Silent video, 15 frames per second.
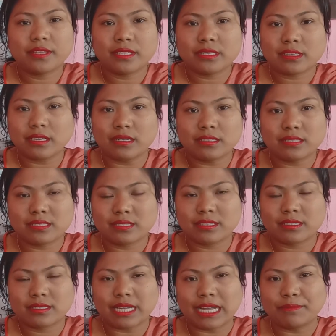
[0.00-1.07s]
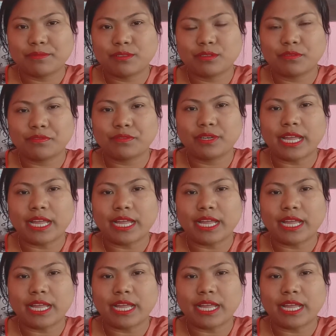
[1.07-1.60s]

discussed types of